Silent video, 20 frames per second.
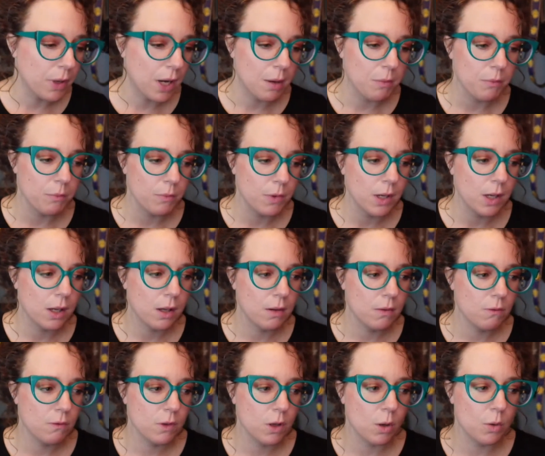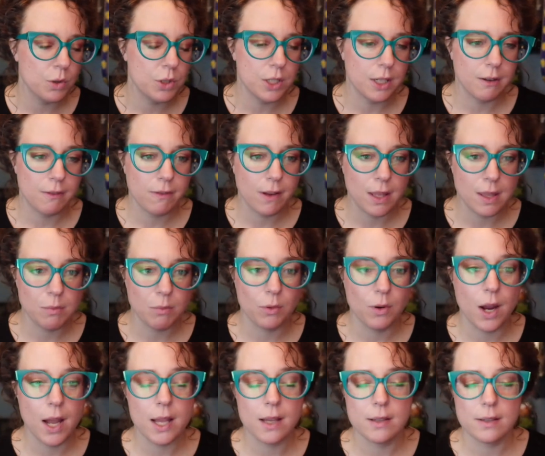I'm a coach in Faith
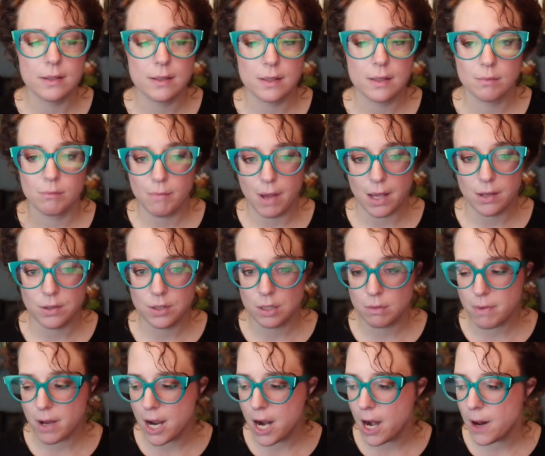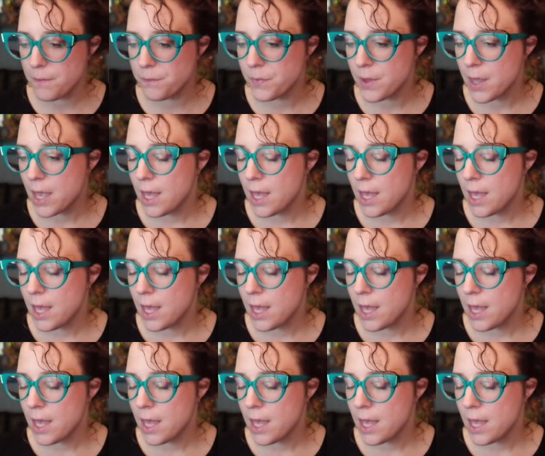Mariah's mastermind.